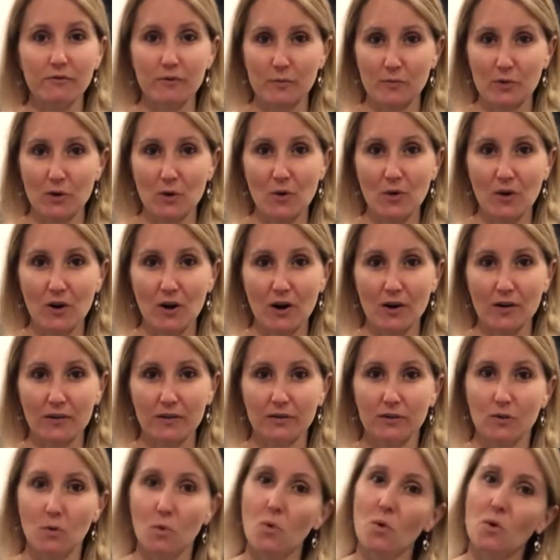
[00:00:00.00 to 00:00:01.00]
from your own
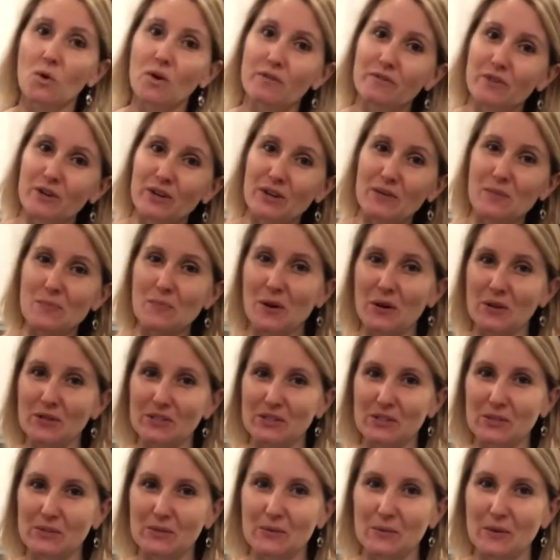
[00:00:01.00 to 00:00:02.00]
garden or if you're going to
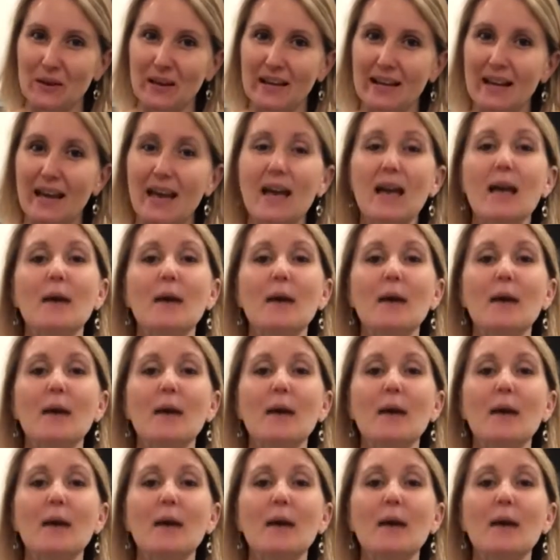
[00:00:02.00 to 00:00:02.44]
purchase one,